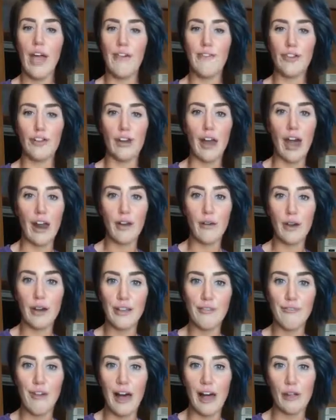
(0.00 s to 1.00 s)
If you're not
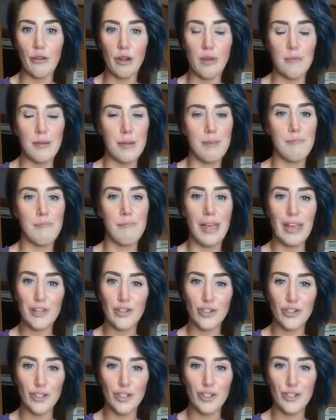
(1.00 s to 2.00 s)
already following me,
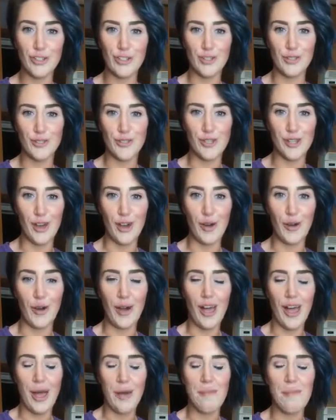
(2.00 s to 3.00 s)
make sure you do
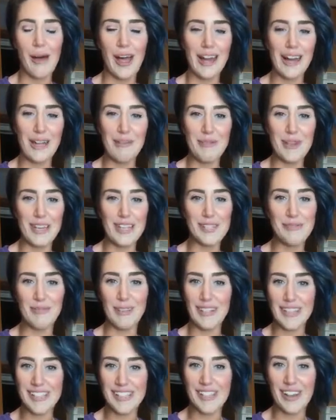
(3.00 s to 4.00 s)
so. My name is
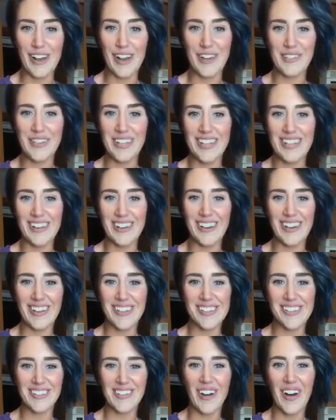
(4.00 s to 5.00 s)
Melissa Harvin. You can
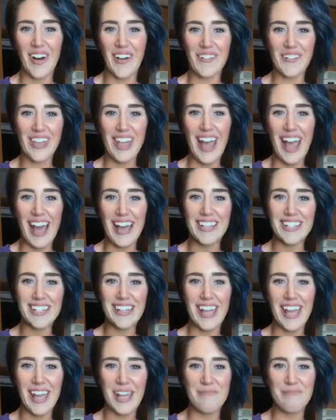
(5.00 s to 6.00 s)
also call me
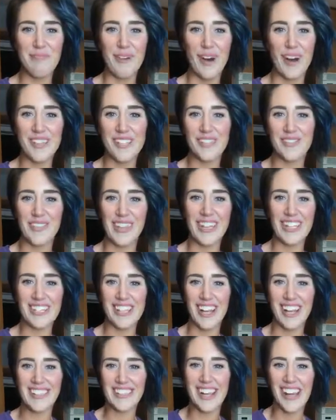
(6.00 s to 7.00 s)

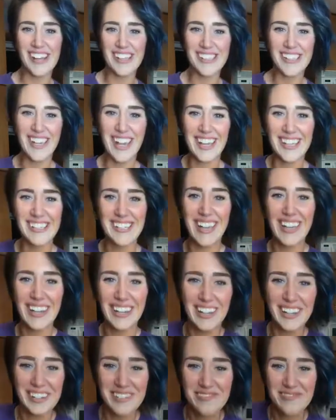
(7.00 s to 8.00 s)
#BossMeesh. I'll talk to you guys
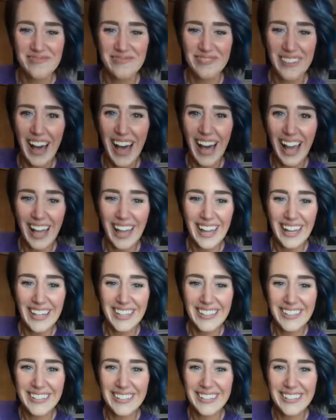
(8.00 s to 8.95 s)
later. Bye.